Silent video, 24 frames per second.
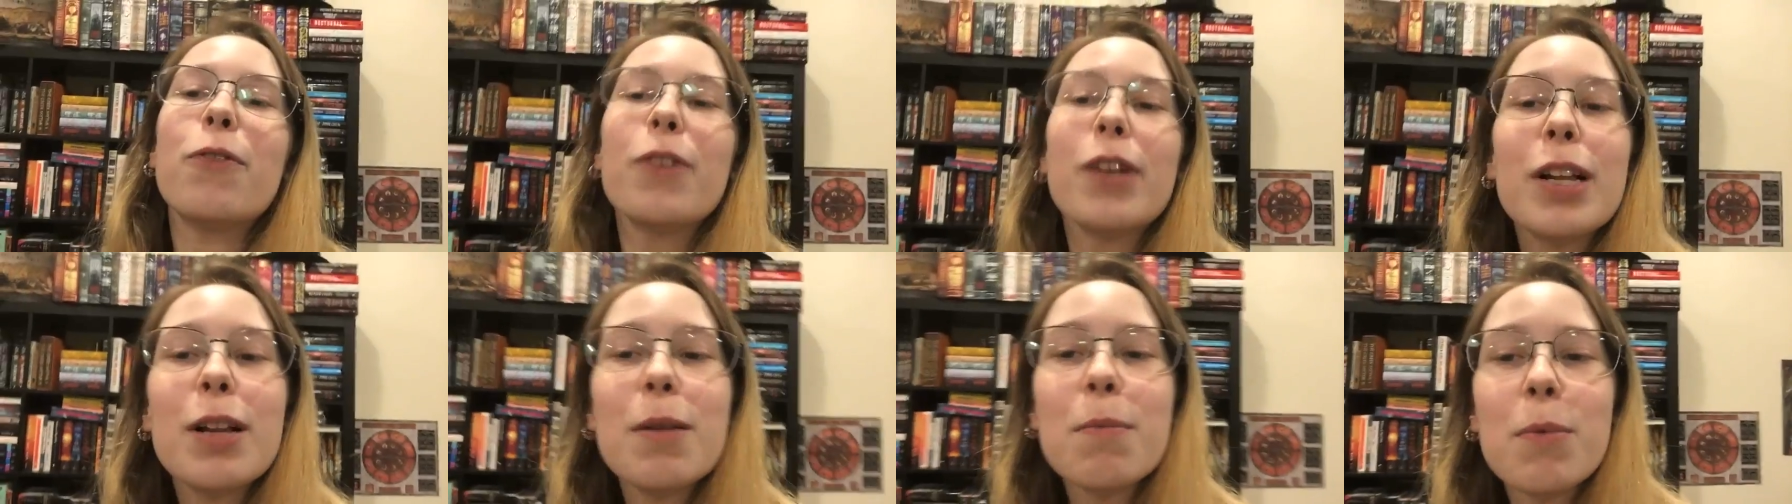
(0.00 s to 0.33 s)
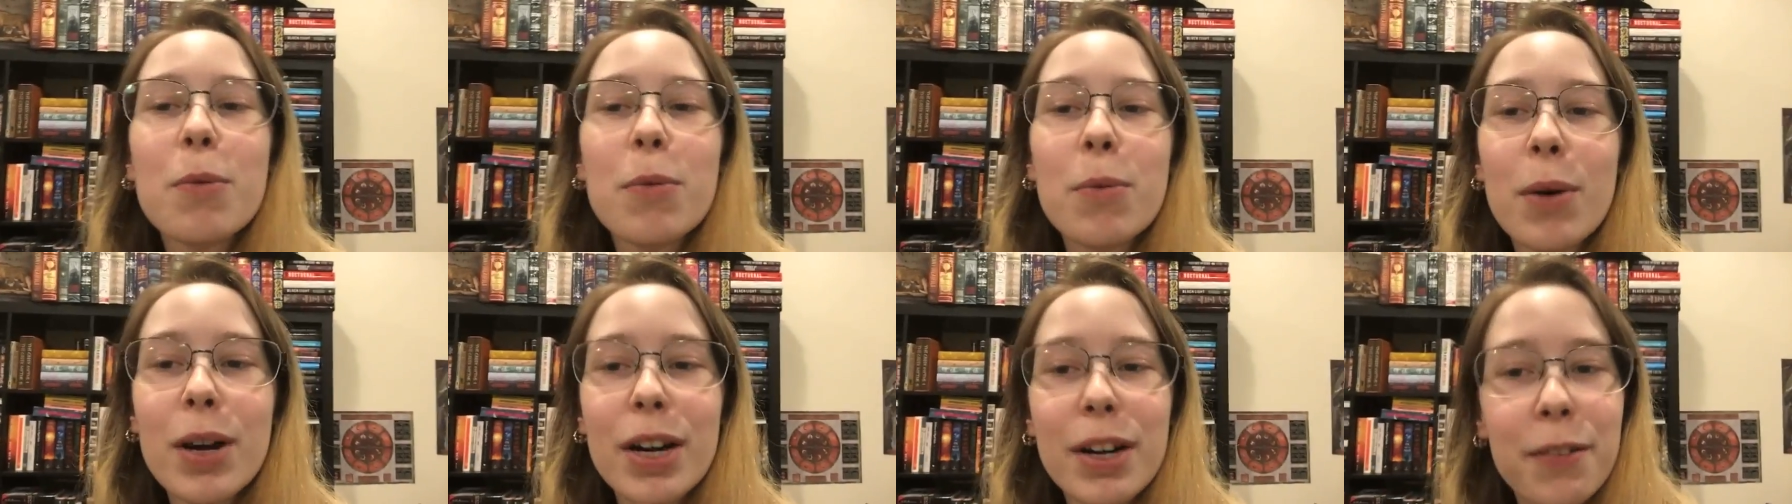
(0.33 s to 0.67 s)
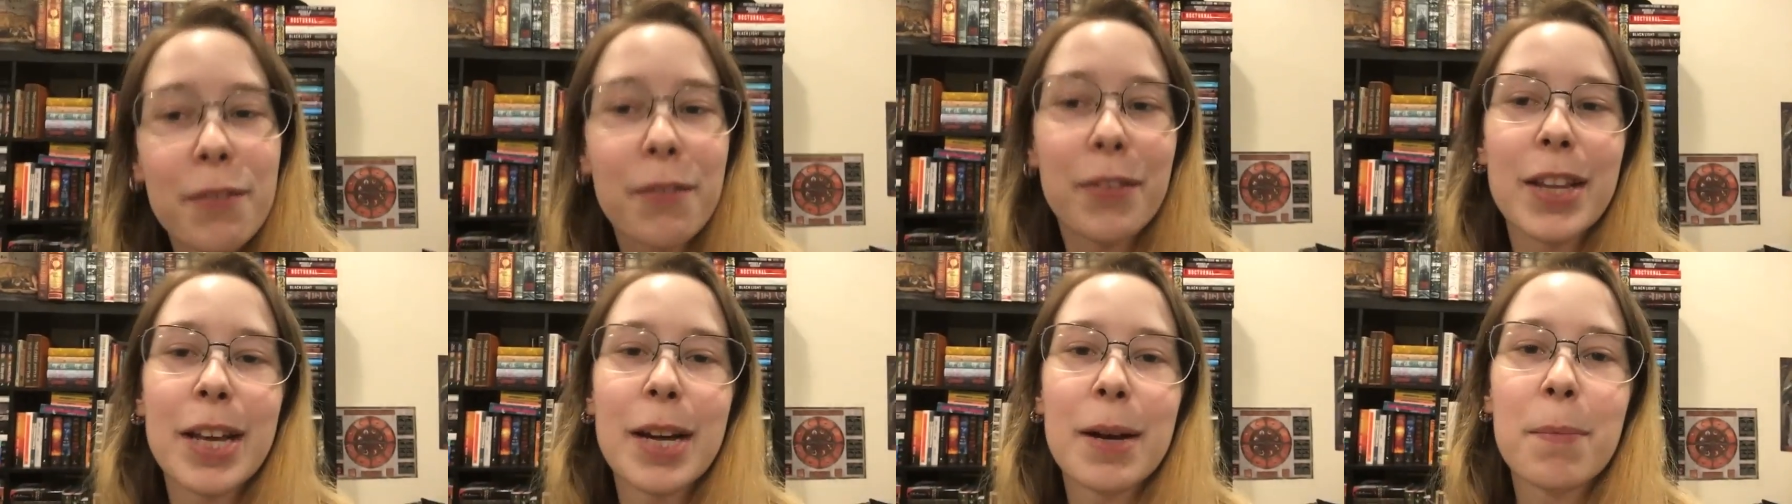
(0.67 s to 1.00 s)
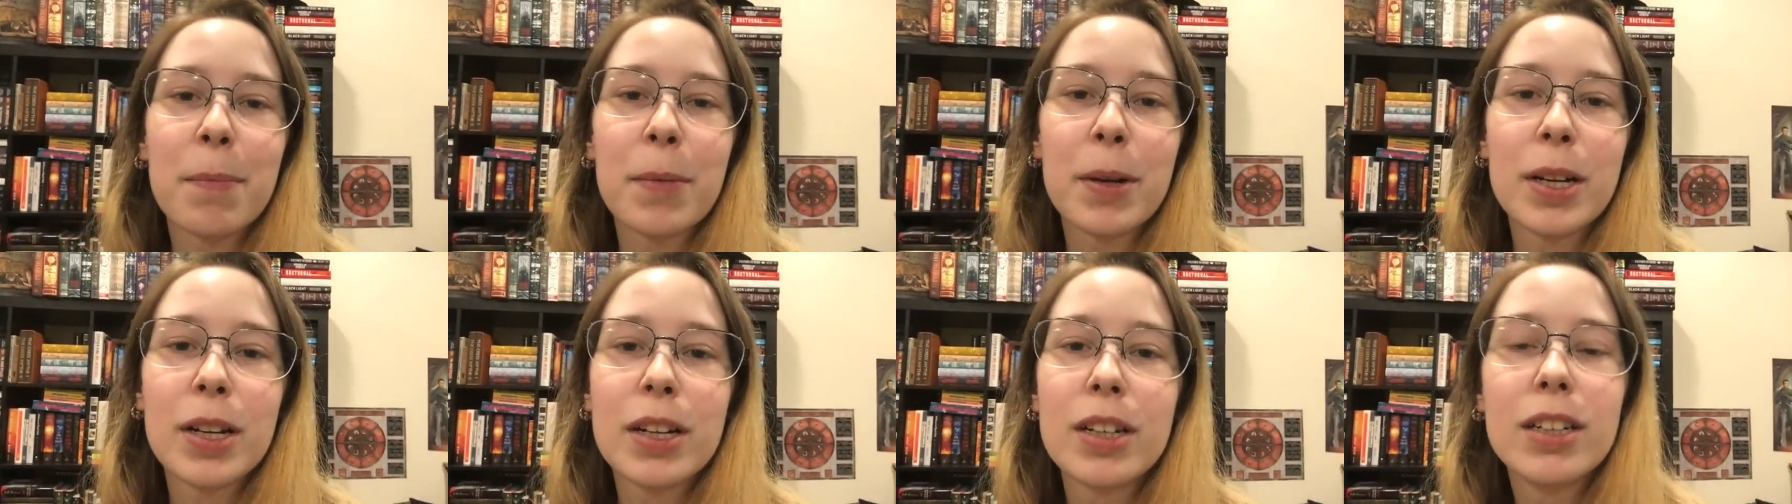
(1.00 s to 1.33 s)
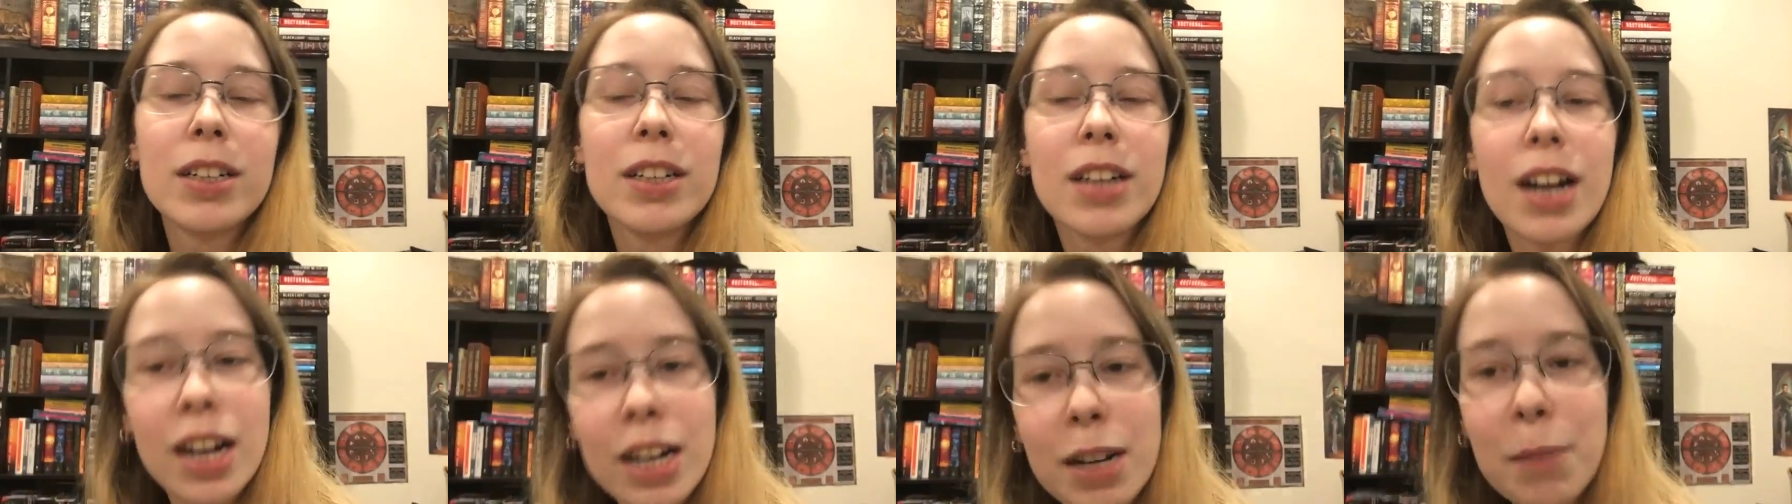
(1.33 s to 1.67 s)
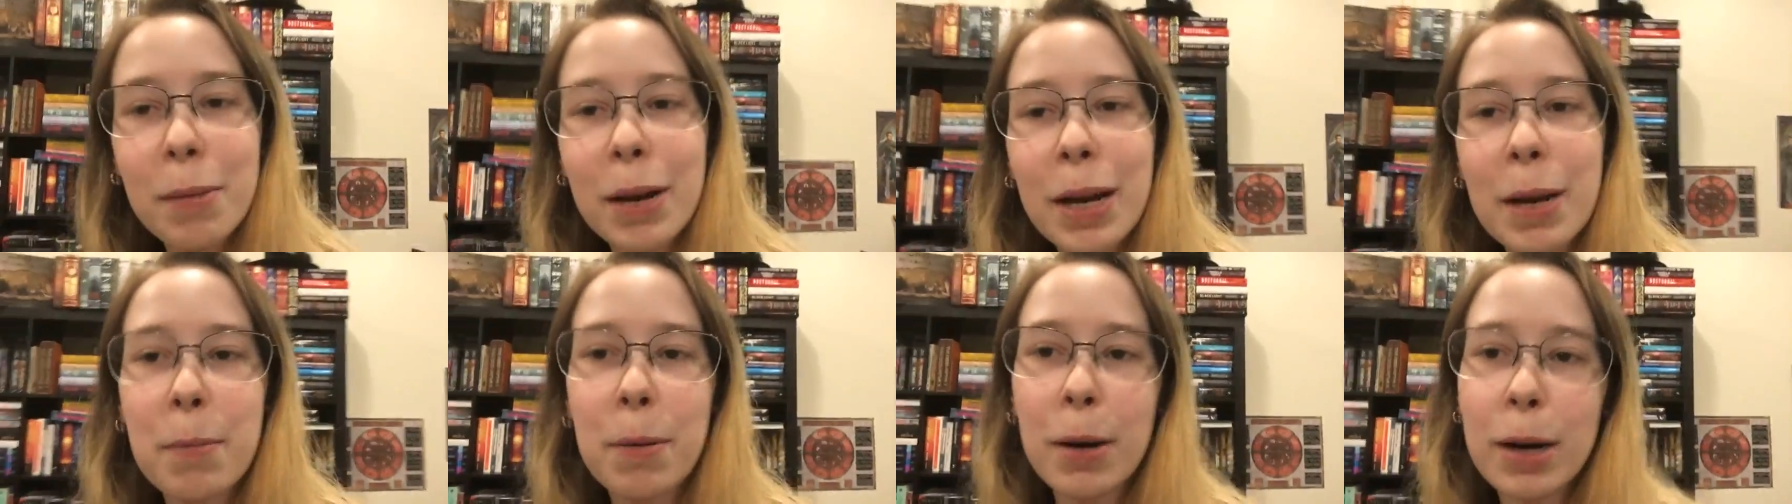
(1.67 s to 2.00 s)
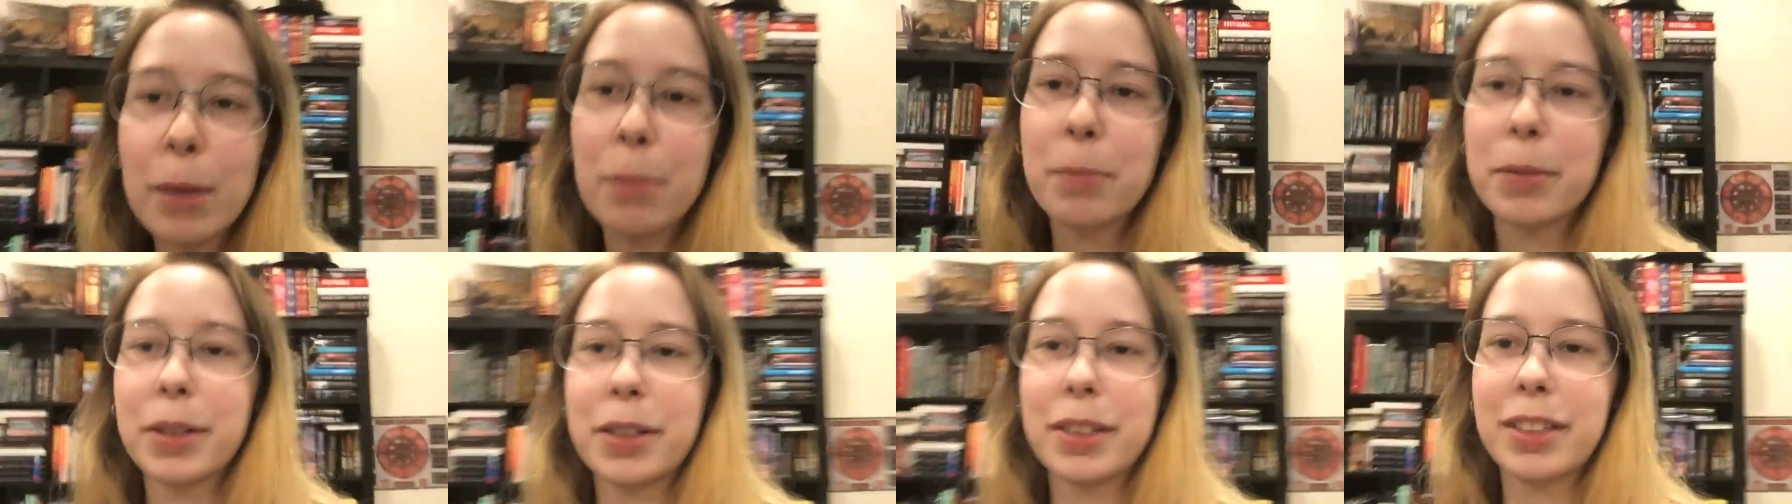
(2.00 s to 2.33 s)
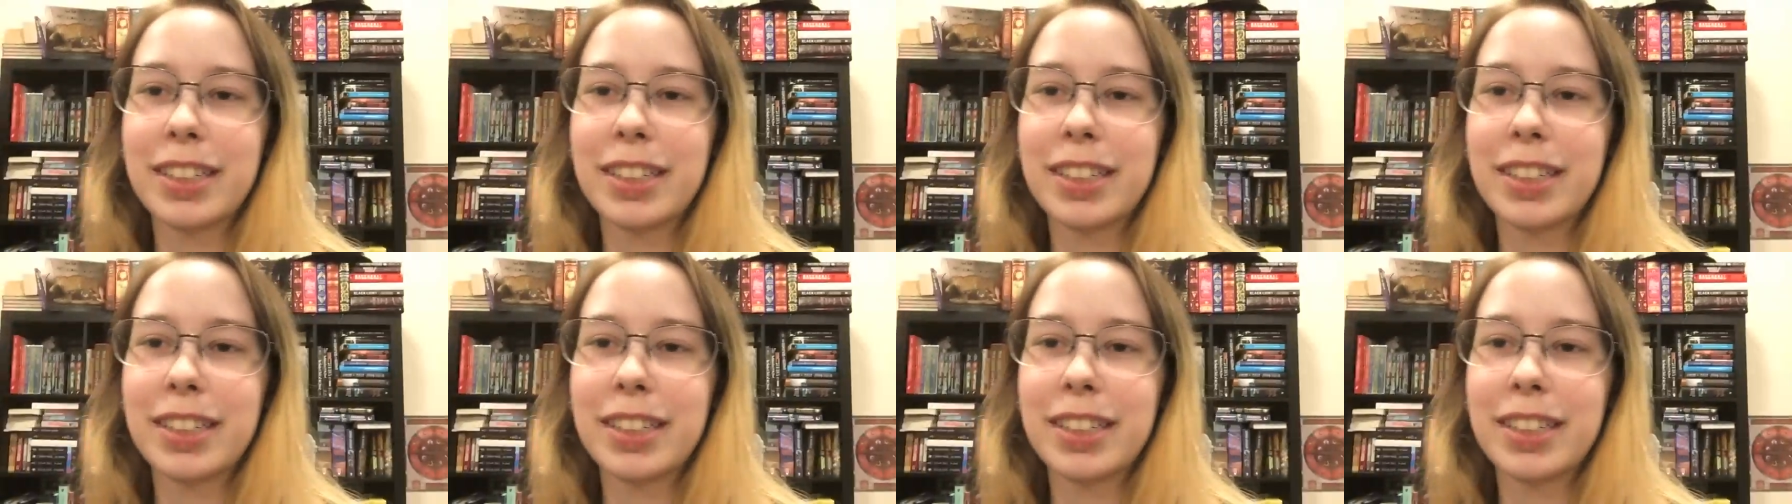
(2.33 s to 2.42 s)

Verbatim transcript: film one of them, not in my apartment,